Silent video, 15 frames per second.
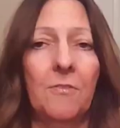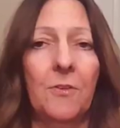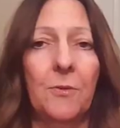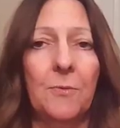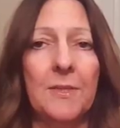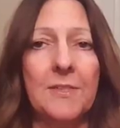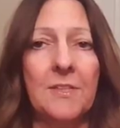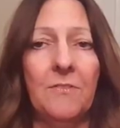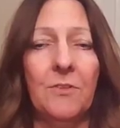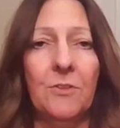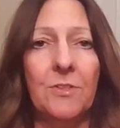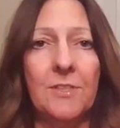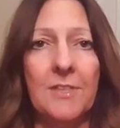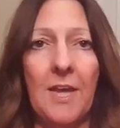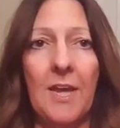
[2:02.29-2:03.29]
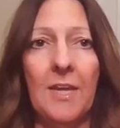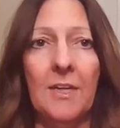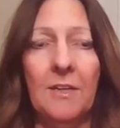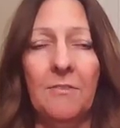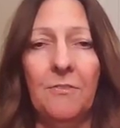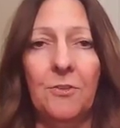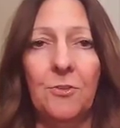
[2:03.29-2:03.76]
for the rest of your
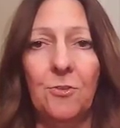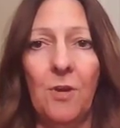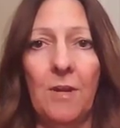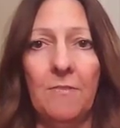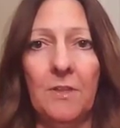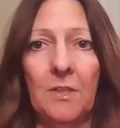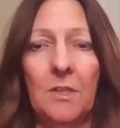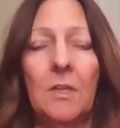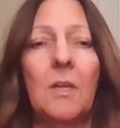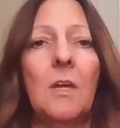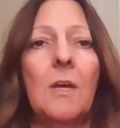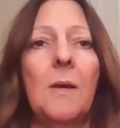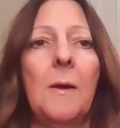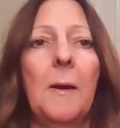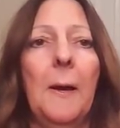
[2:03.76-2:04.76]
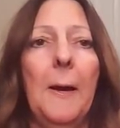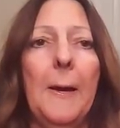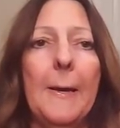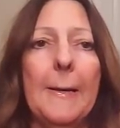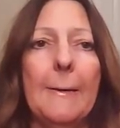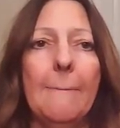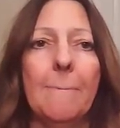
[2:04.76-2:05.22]
stay if you're driving.
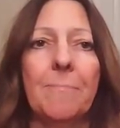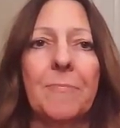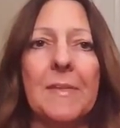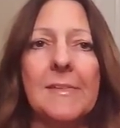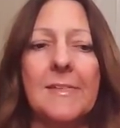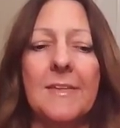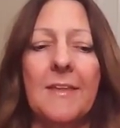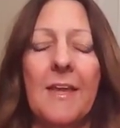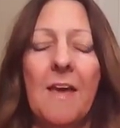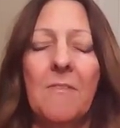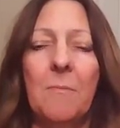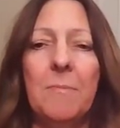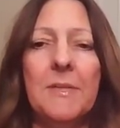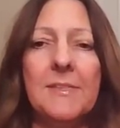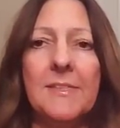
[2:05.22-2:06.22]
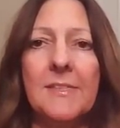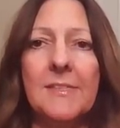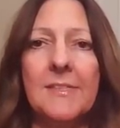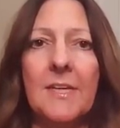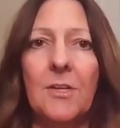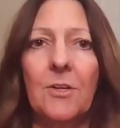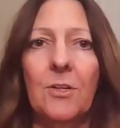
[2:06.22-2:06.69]
Let's see, they have a business
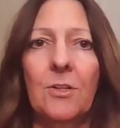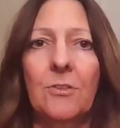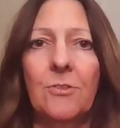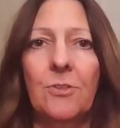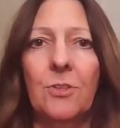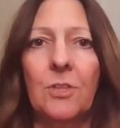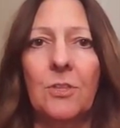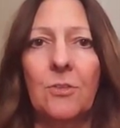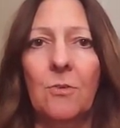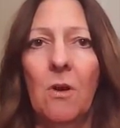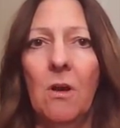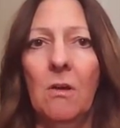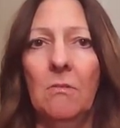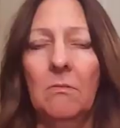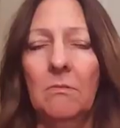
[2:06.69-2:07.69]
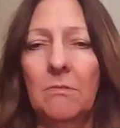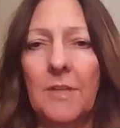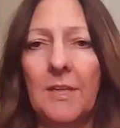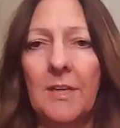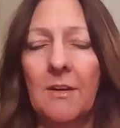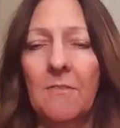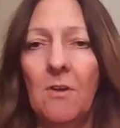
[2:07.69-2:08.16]
center, so you can
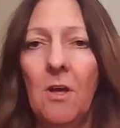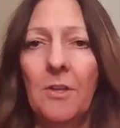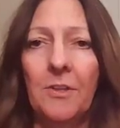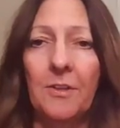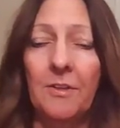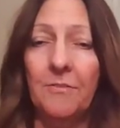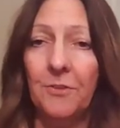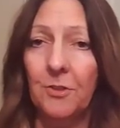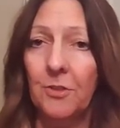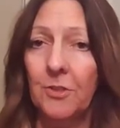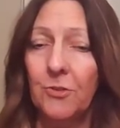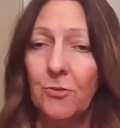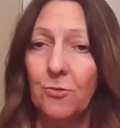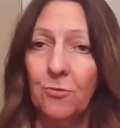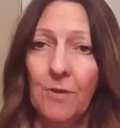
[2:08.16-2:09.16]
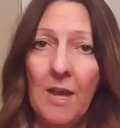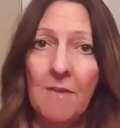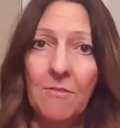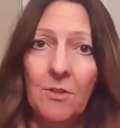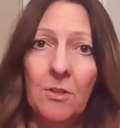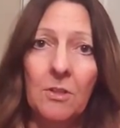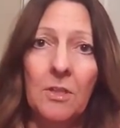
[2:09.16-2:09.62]
take care of all of your
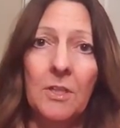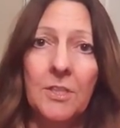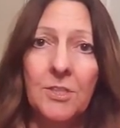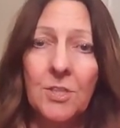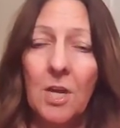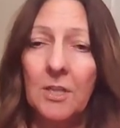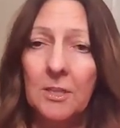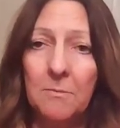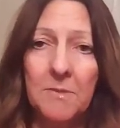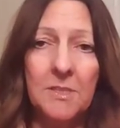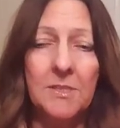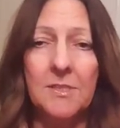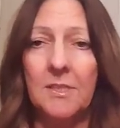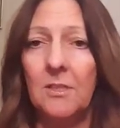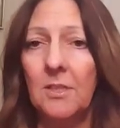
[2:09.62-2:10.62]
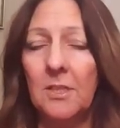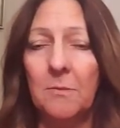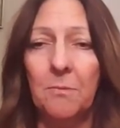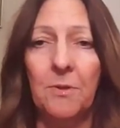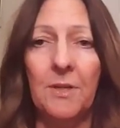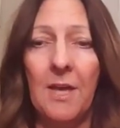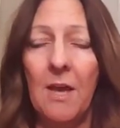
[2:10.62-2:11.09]
travel documents that you need
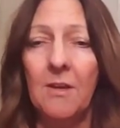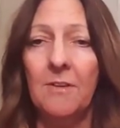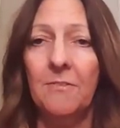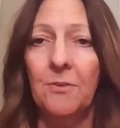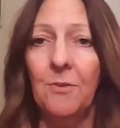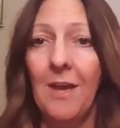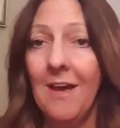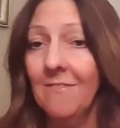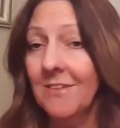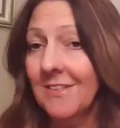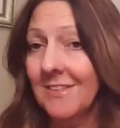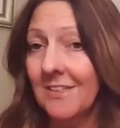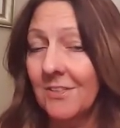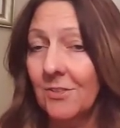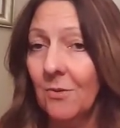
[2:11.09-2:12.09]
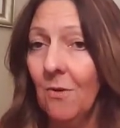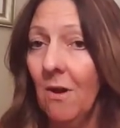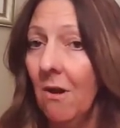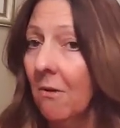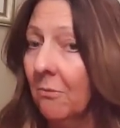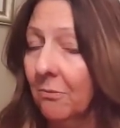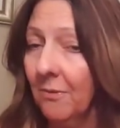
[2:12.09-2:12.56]
to print out if you haven't done so
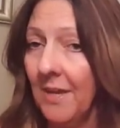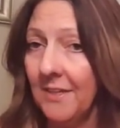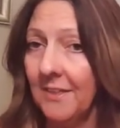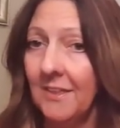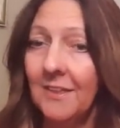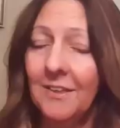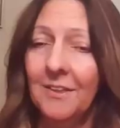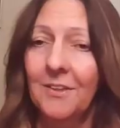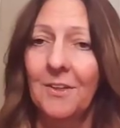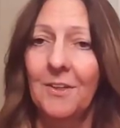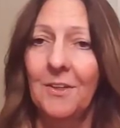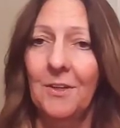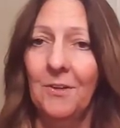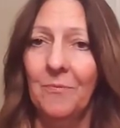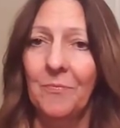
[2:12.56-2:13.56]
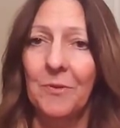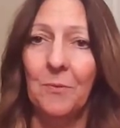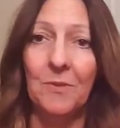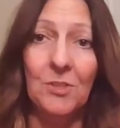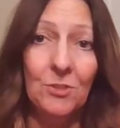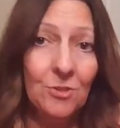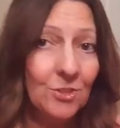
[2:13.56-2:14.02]
already,
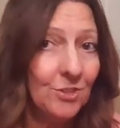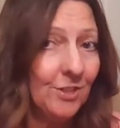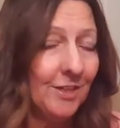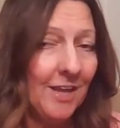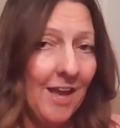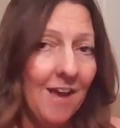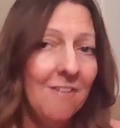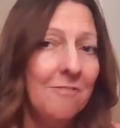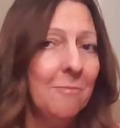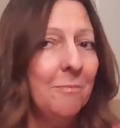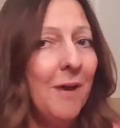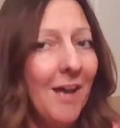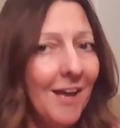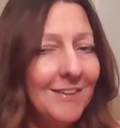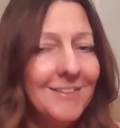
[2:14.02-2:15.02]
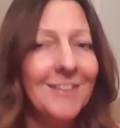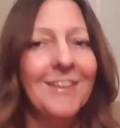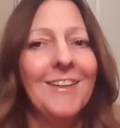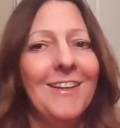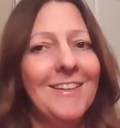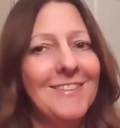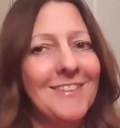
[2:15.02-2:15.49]
which you should have, but
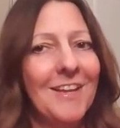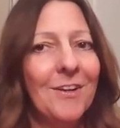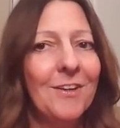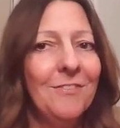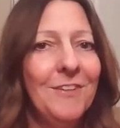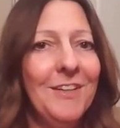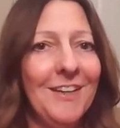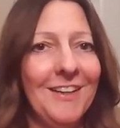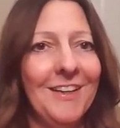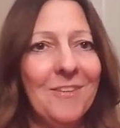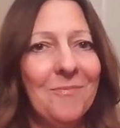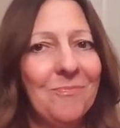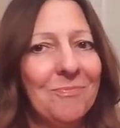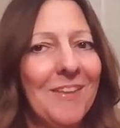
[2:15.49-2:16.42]
it's there if you need it.